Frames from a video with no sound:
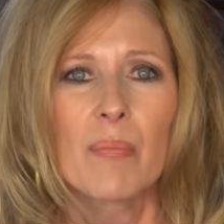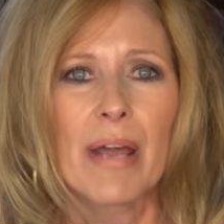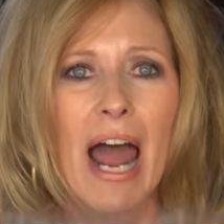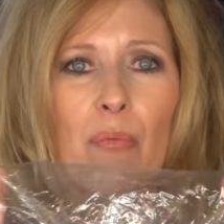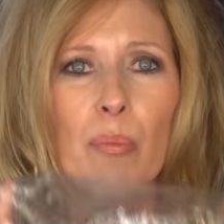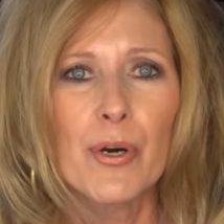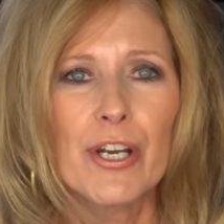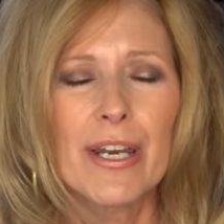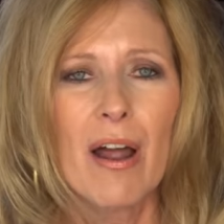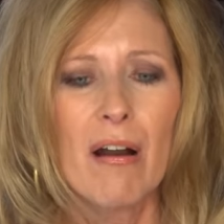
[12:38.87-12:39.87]
But I will
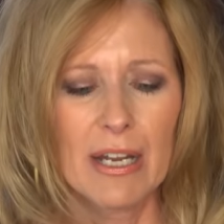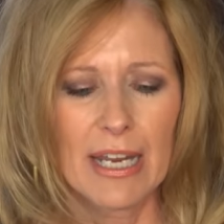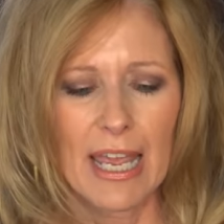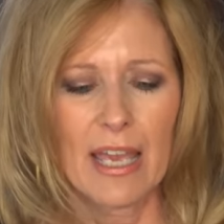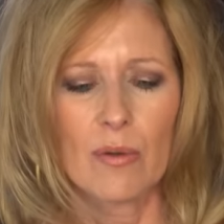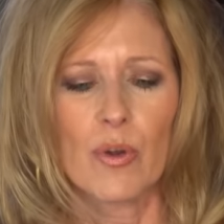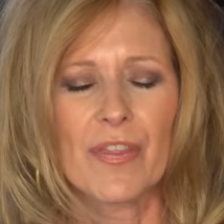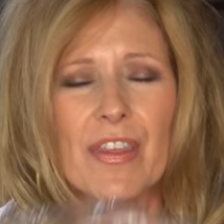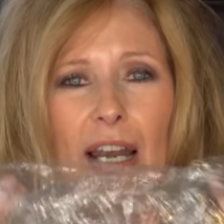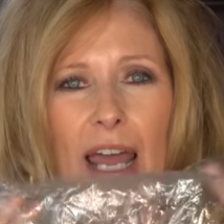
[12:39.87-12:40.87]
put it on, and
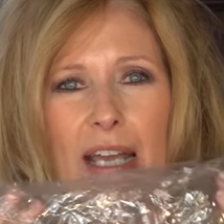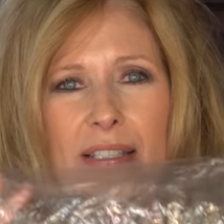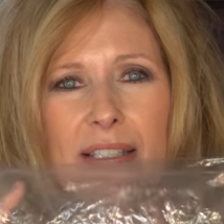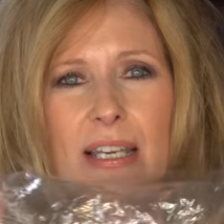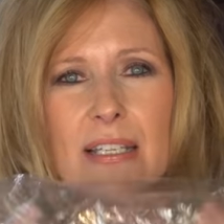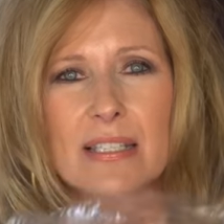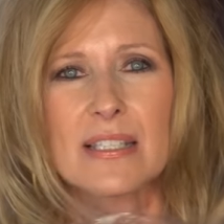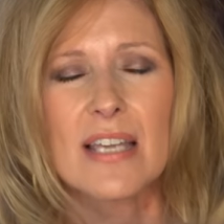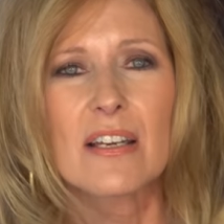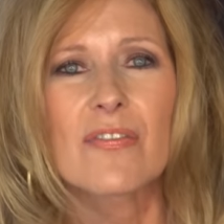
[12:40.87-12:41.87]
with the elastic and the
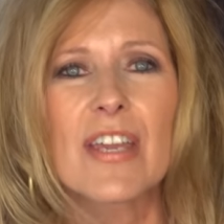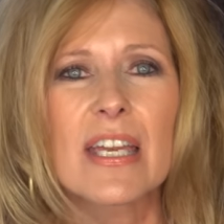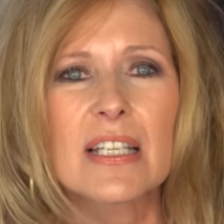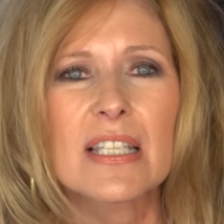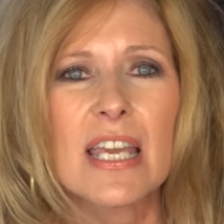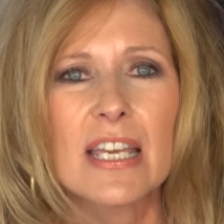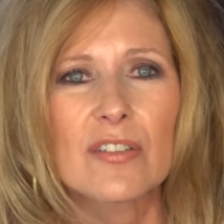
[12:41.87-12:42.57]
snug fit,